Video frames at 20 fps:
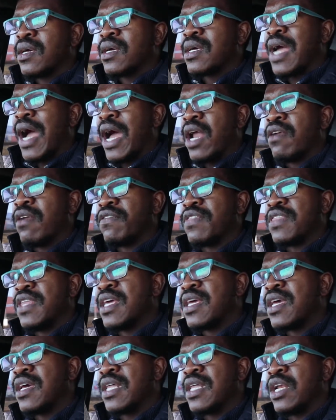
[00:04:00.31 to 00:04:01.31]
kind of
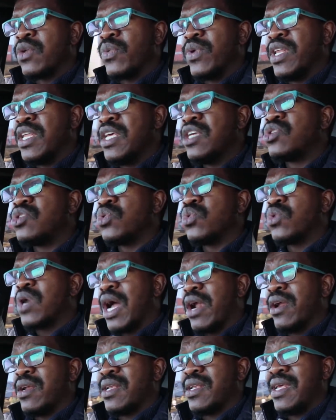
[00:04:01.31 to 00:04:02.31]
thinking that we need to
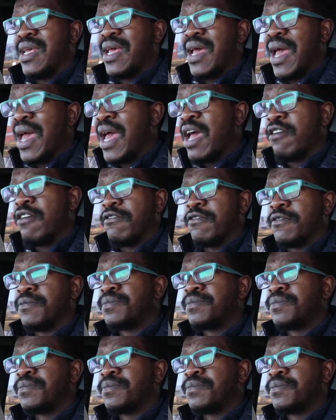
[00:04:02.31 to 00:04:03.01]
currently have.